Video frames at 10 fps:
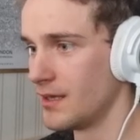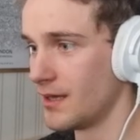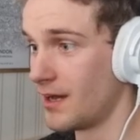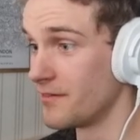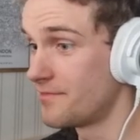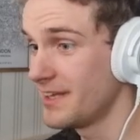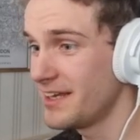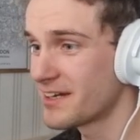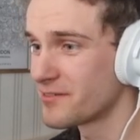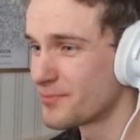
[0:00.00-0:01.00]
I feel
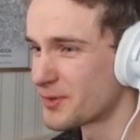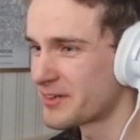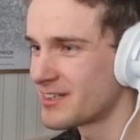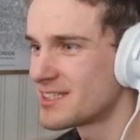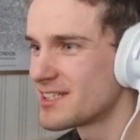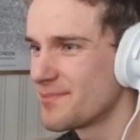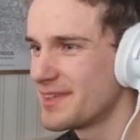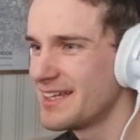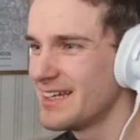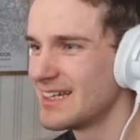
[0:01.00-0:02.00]
like I forgot
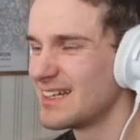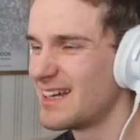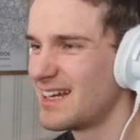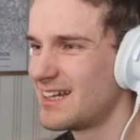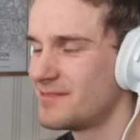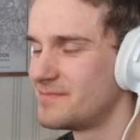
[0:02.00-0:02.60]
something. I